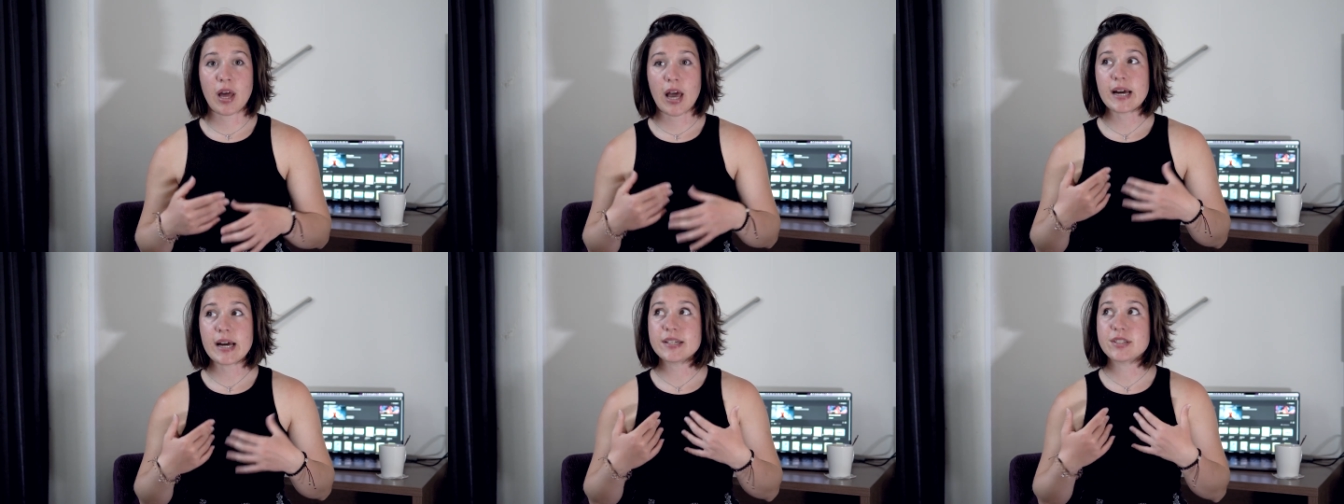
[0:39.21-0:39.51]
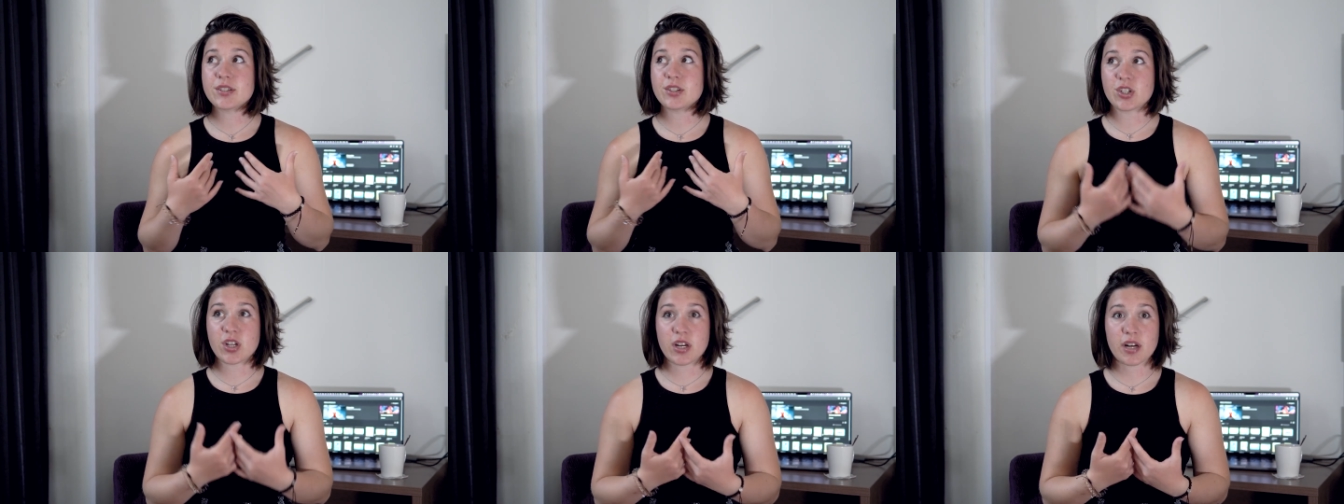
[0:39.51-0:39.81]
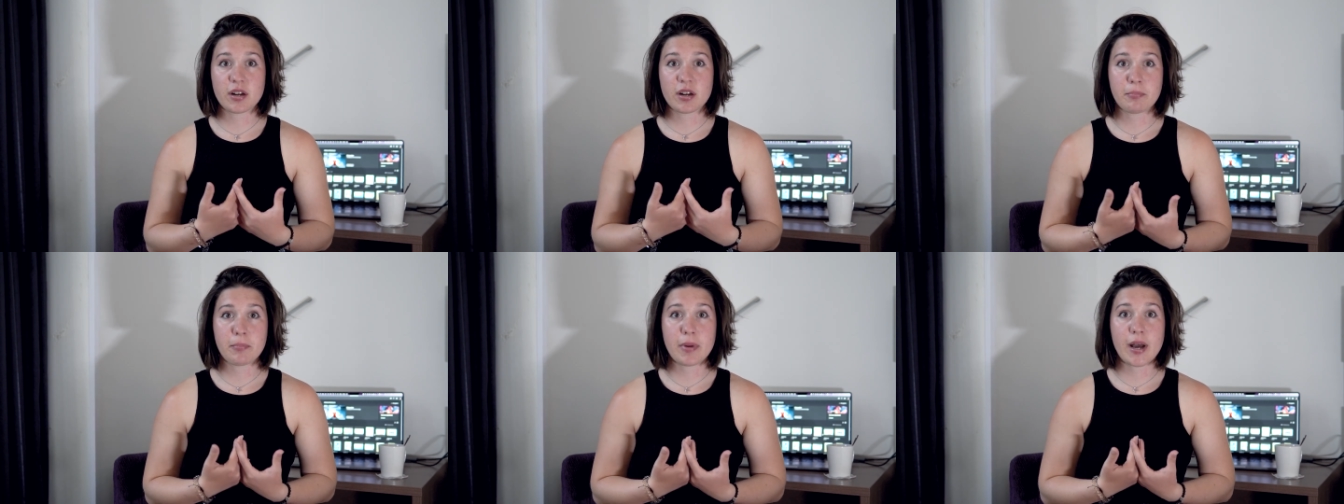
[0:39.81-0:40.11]
I
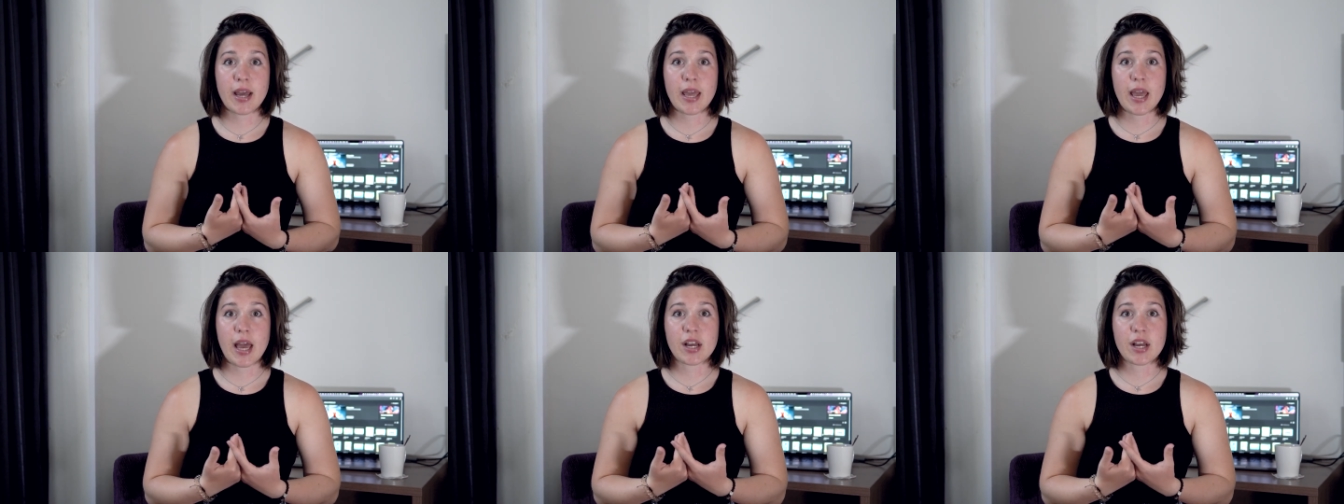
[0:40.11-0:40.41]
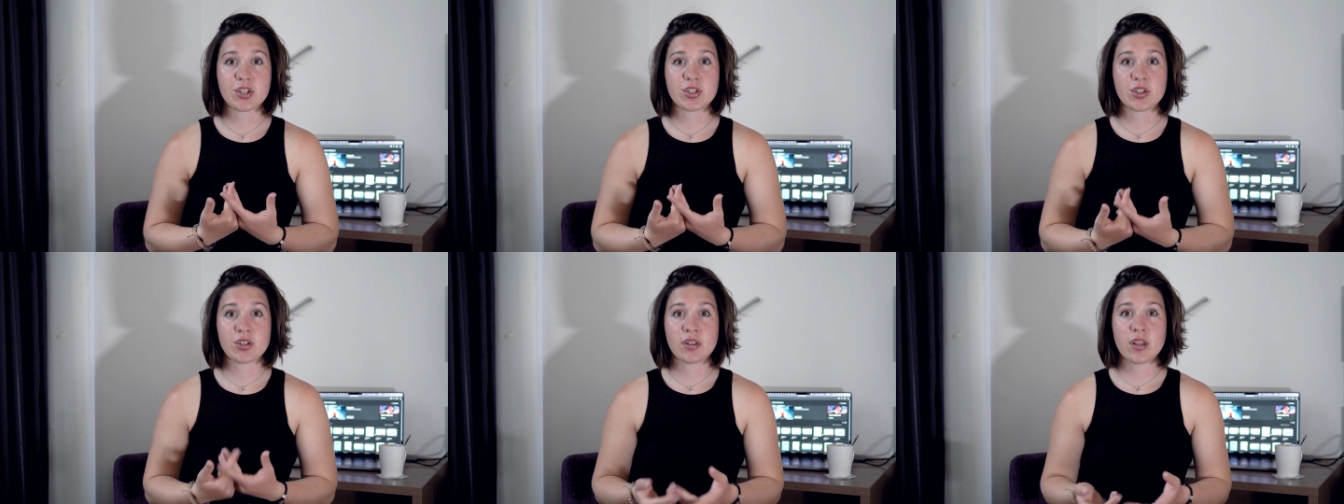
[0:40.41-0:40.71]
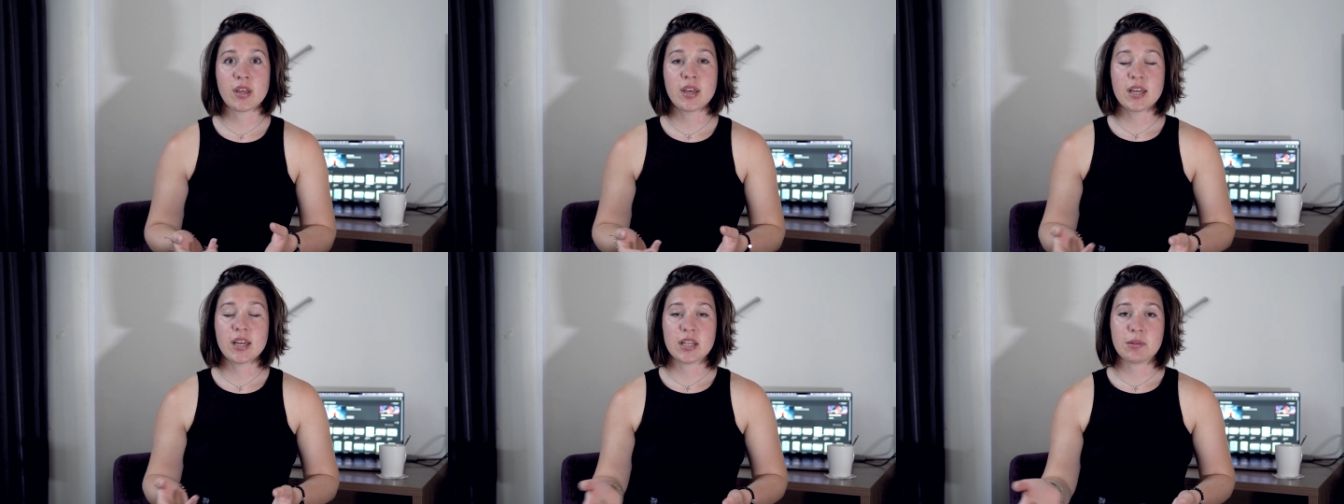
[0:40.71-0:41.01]
share my action
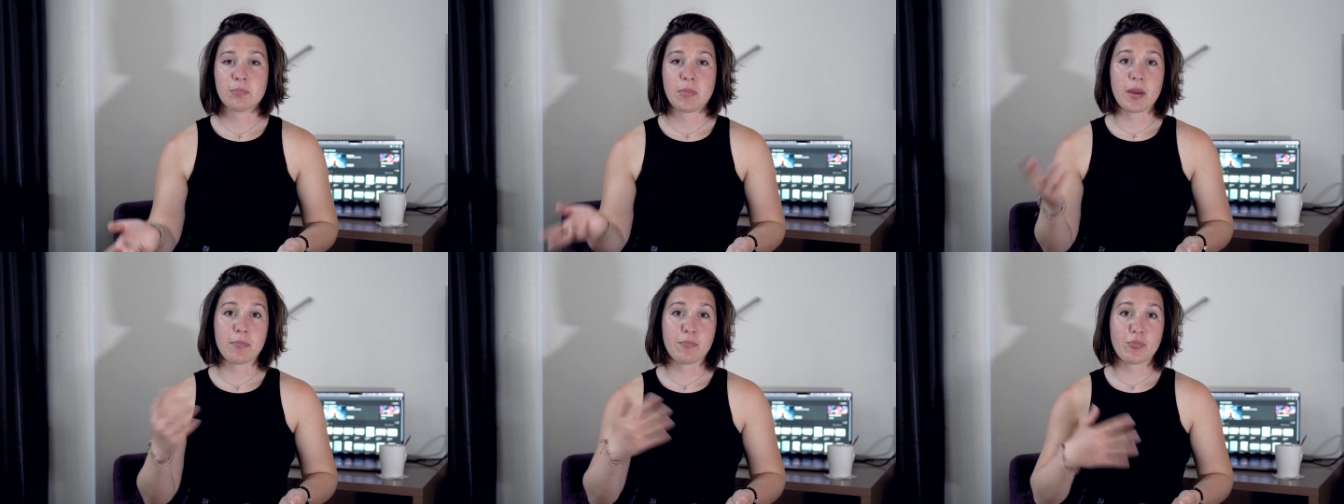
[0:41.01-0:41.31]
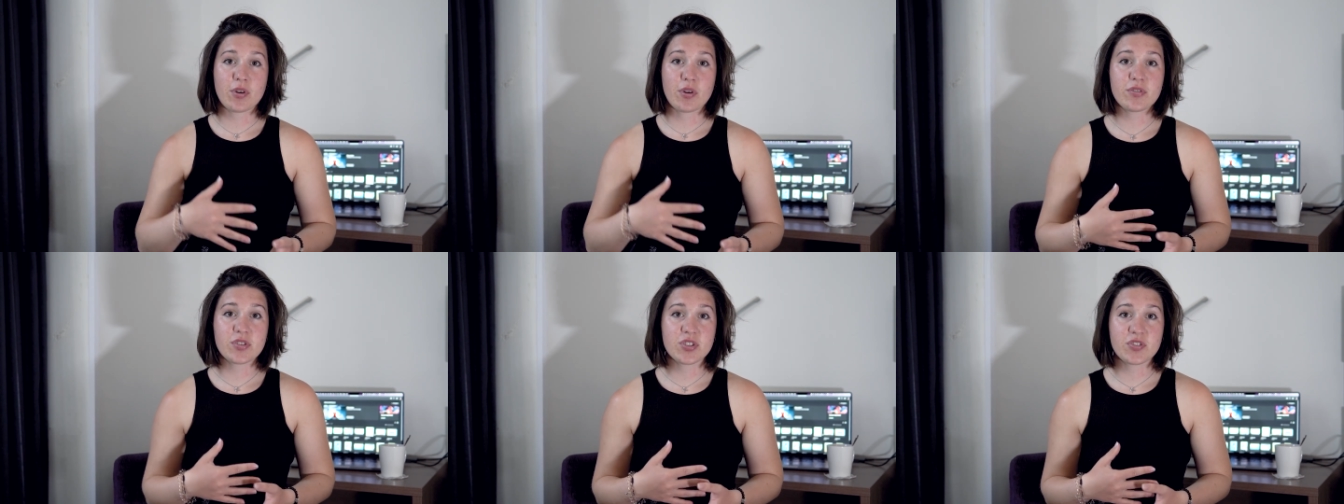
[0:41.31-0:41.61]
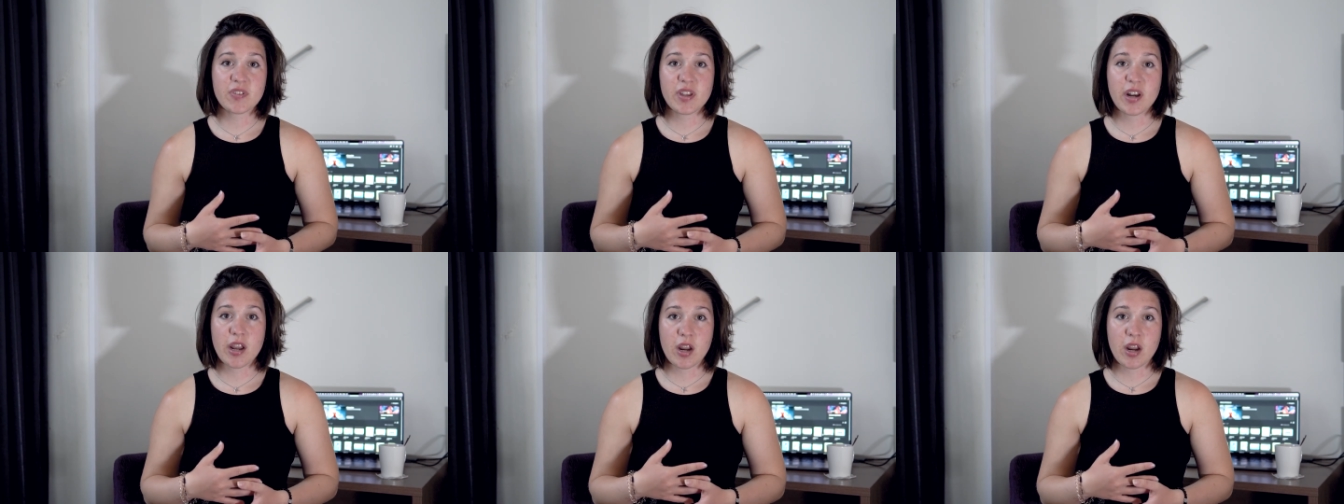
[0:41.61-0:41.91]
in my previous
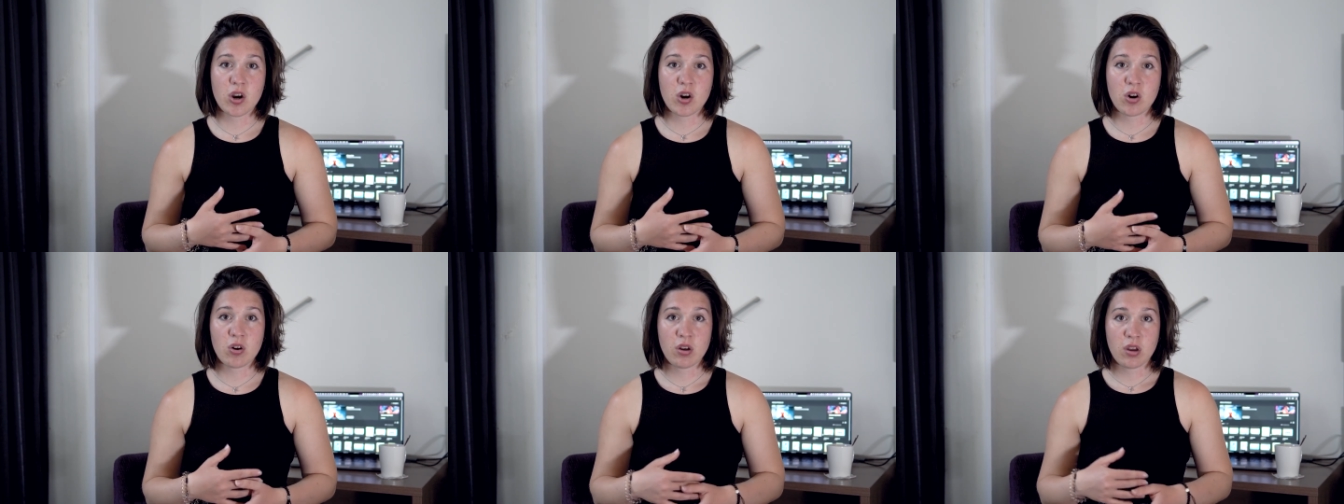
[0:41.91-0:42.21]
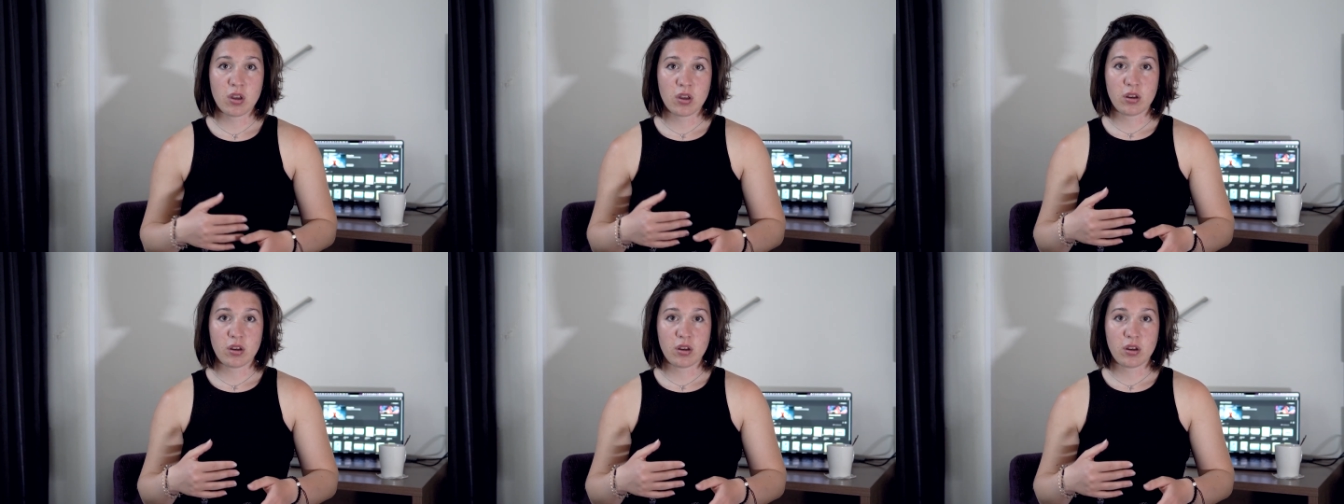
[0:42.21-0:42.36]
video.